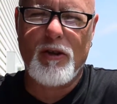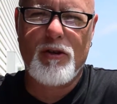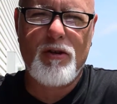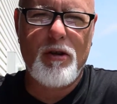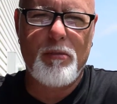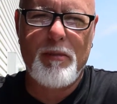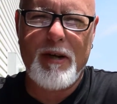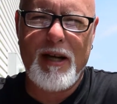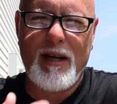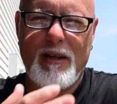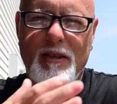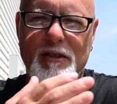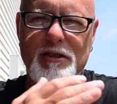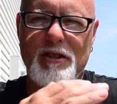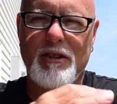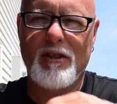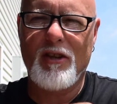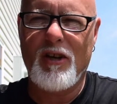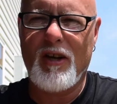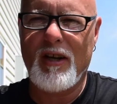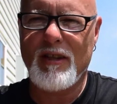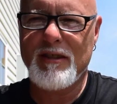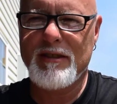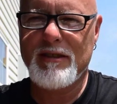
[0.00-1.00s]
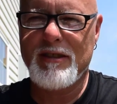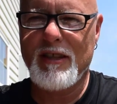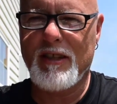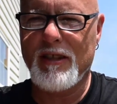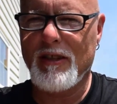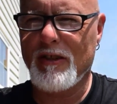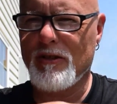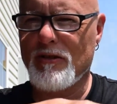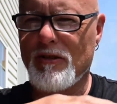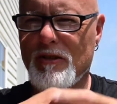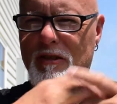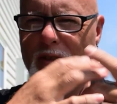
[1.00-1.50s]
criminology and law
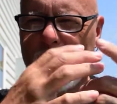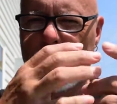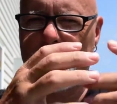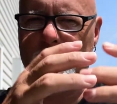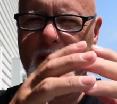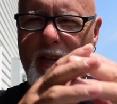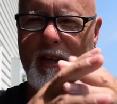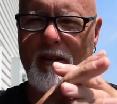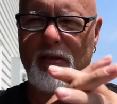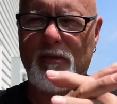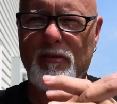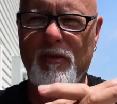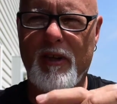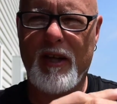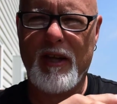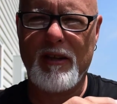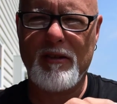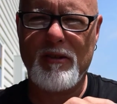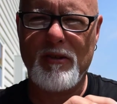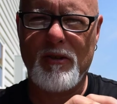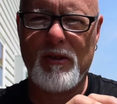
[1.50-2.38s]
studies or something that effect.